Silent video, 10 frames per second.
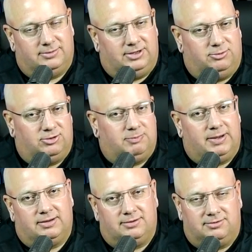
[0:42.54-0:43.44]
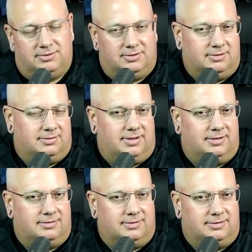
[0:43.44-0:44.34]
irrespective of the
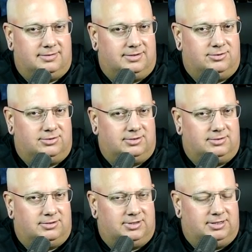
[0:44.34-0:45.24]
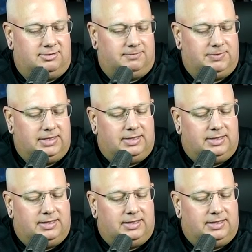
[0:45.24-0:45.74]
size of the sensor that's underneath it.